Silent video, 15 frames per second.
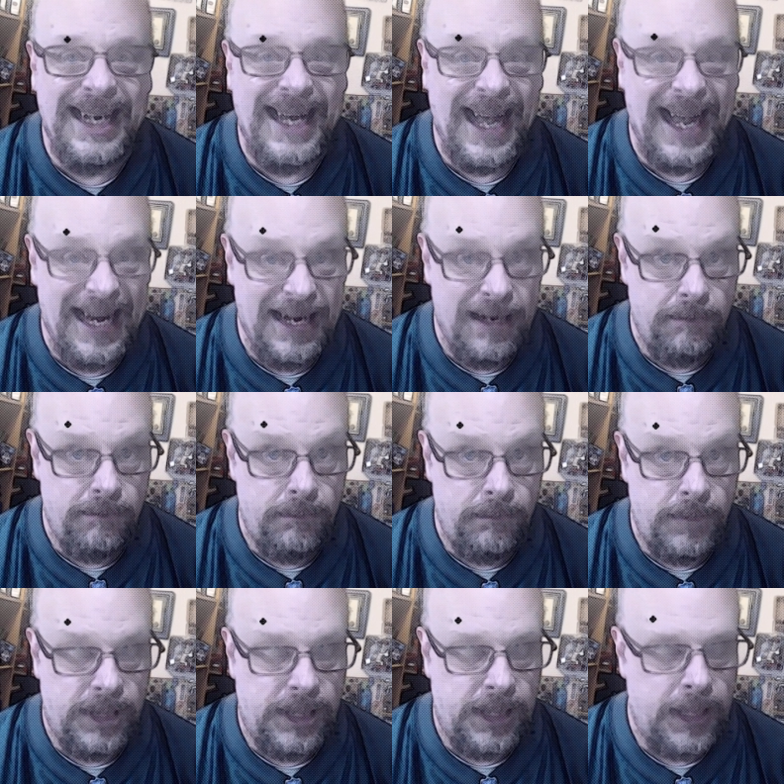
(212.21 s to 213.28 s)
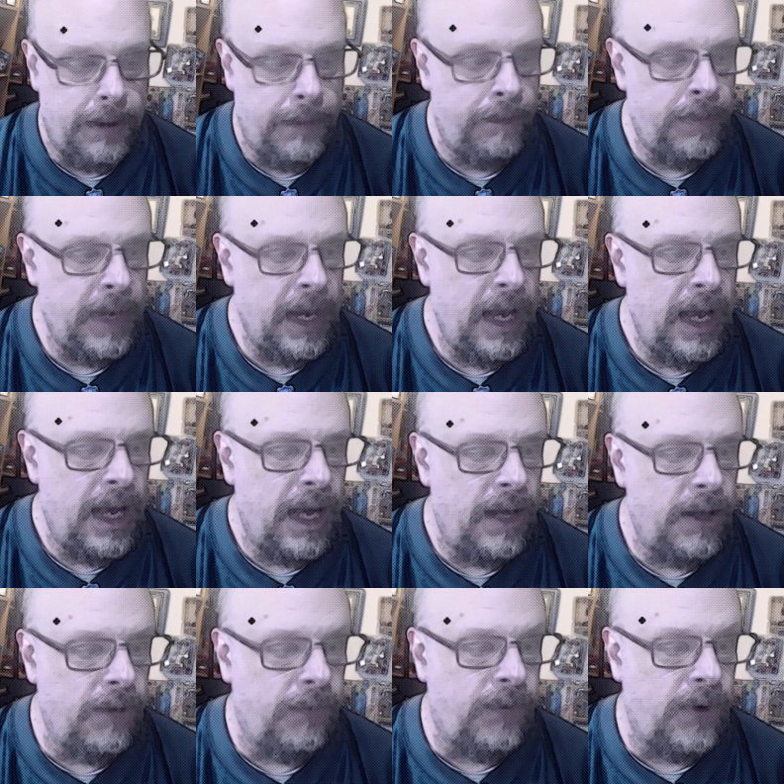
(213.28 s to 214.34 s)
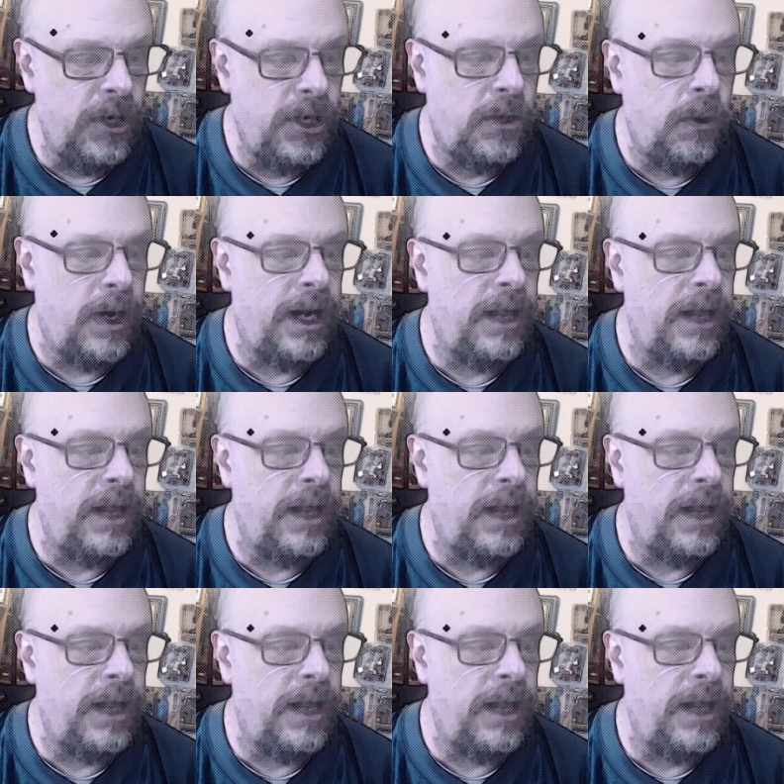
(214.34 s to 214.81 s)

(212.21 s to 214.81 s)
games. The first one of